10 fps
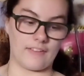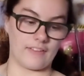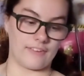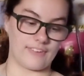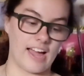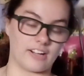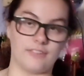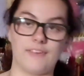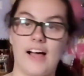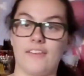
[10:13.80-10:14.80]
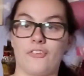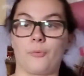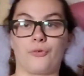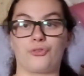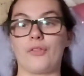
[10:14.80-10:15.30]
this act of violence
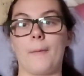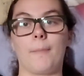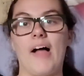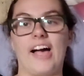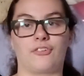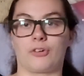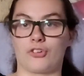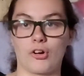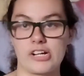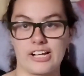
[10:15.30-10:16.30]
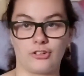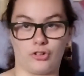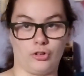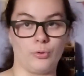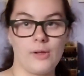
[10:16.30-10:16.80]
was the blacks returning
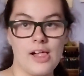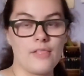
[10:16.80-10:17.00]
to